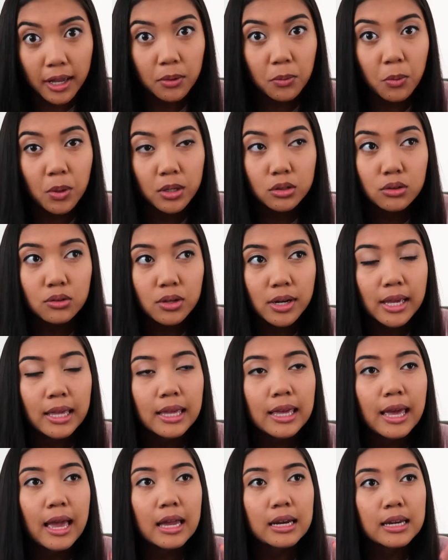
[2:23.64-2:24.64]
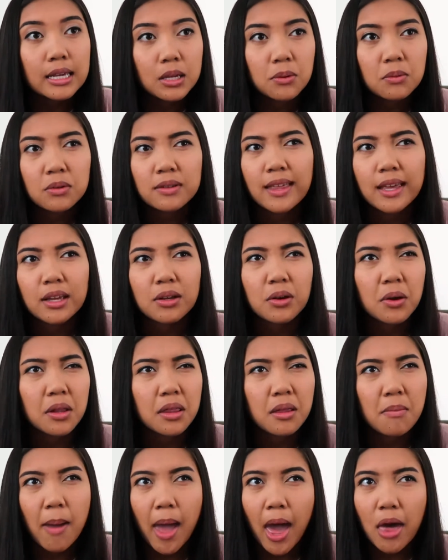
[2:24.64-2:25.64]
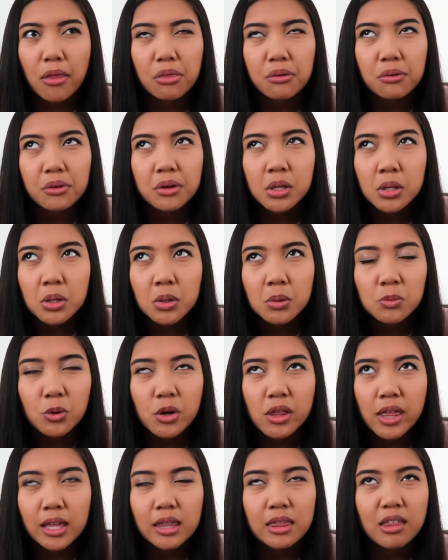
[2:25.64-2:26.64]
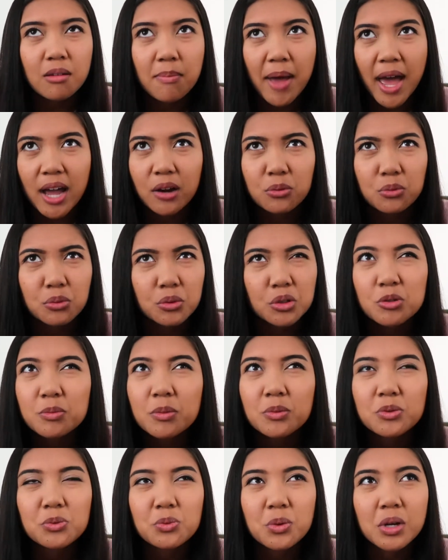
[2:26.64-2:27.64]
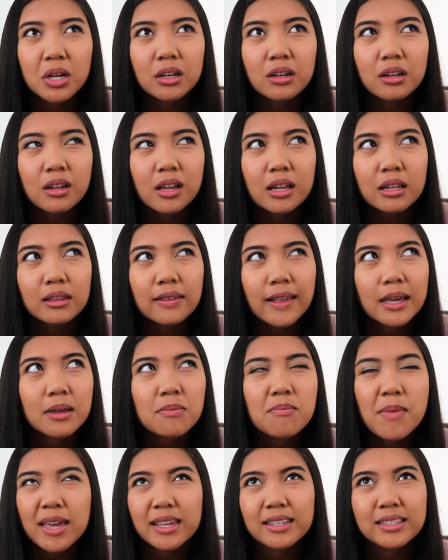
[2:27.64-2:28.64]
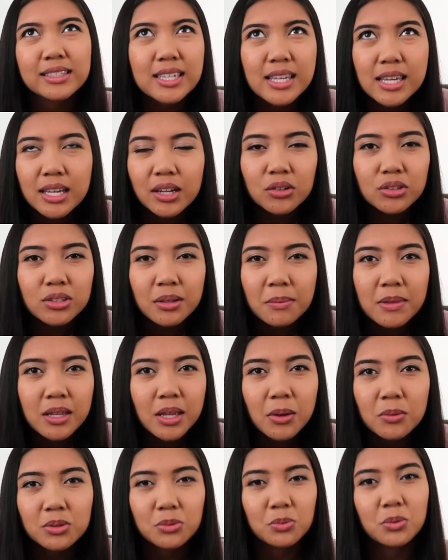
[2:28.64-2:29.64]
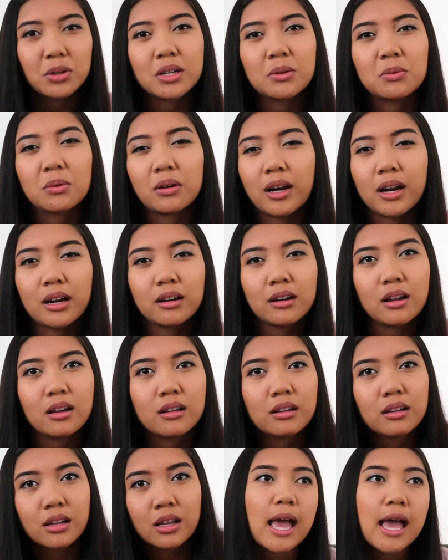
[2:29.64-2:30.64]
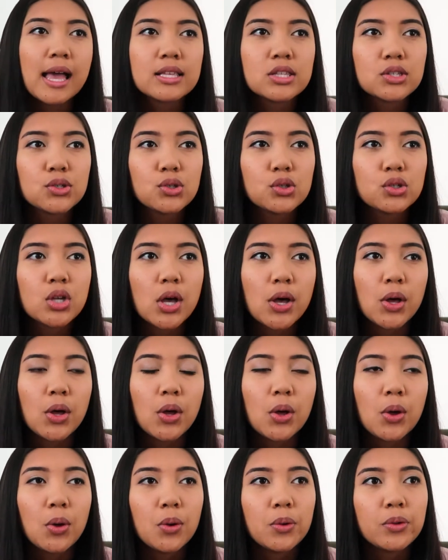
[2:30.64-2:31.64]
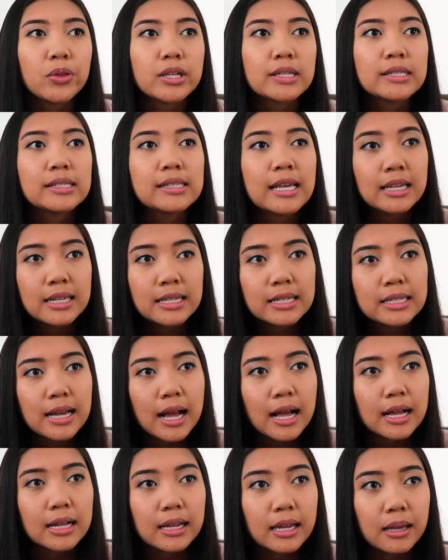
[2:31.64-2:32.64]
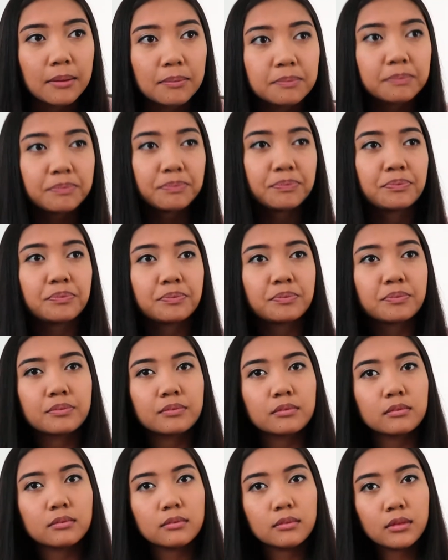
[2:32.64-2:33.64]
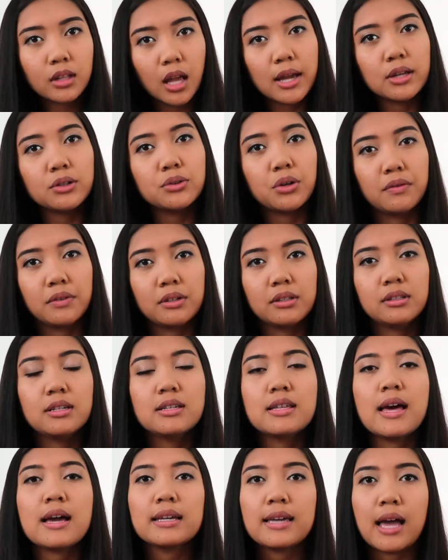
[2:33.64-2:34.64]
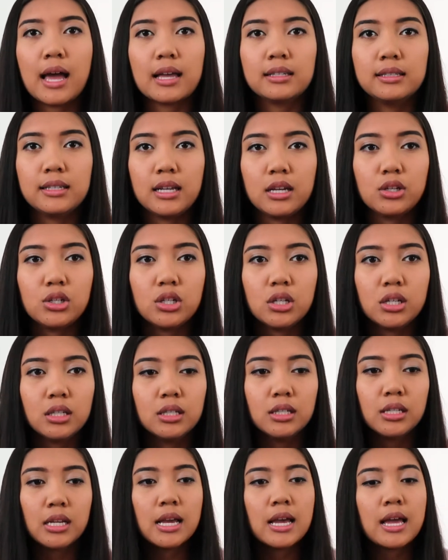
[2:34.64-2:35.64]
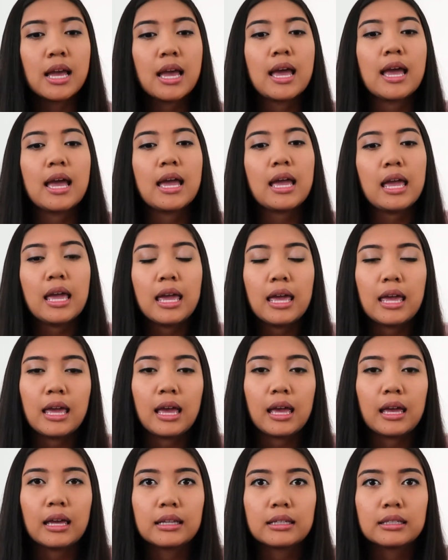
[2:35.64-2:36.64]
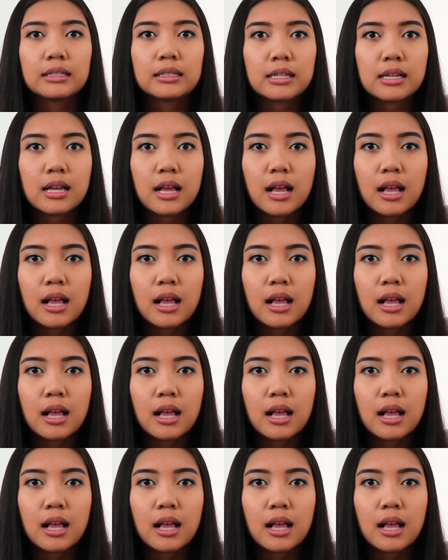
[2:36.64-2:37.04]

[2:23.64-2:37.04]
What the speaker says: One drink, and he would go to the bathroom or the back room. It was weird, and make tea or something. It was really weird. And so the second time I drove us to that gas station and